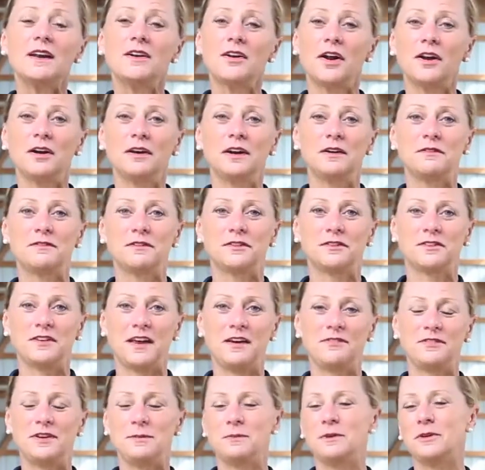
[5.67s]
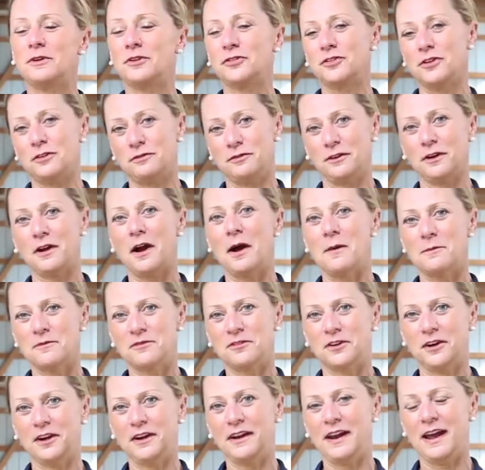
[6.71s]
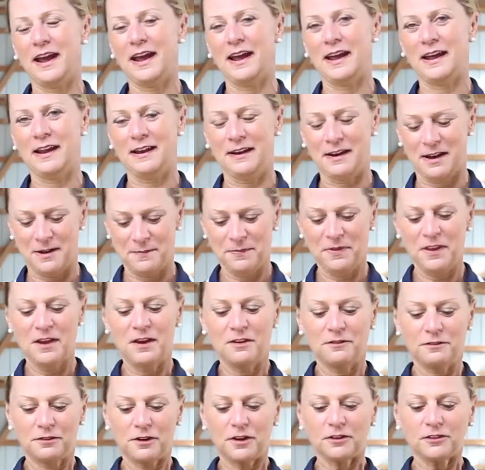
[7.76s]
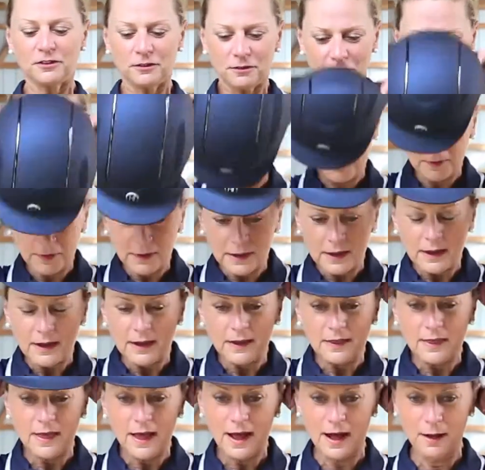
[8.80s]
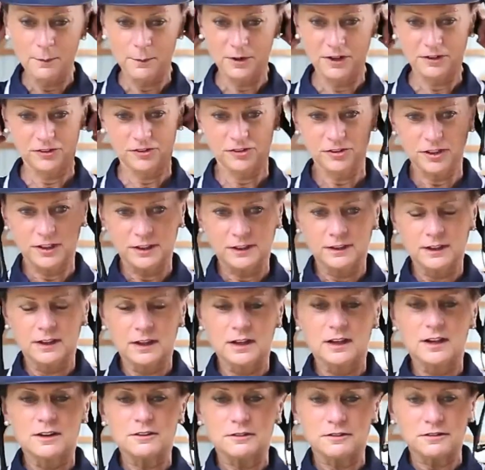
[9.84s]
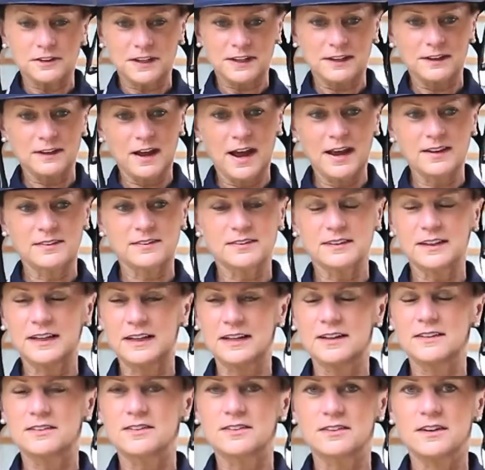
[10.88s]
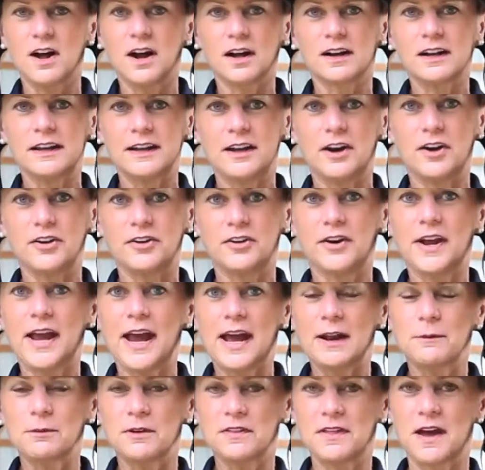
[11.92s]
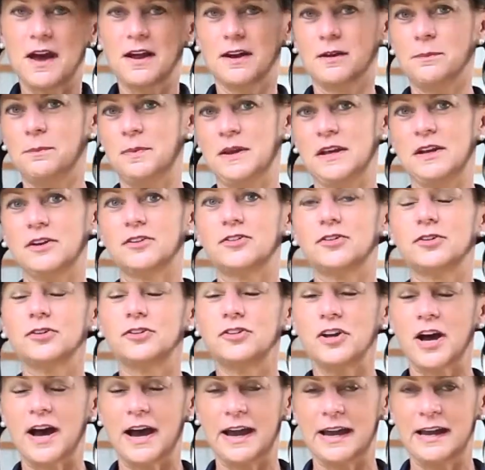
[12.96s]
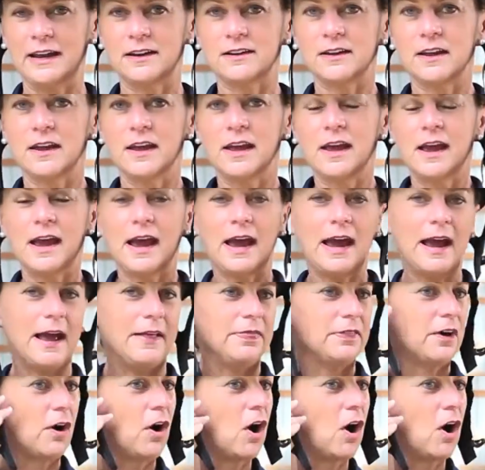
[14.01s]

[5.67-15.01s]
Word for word: not only for safety, but also for comfort. And um, first of all, the helmet should fit nicely and snugly on your head without it being too tight. And the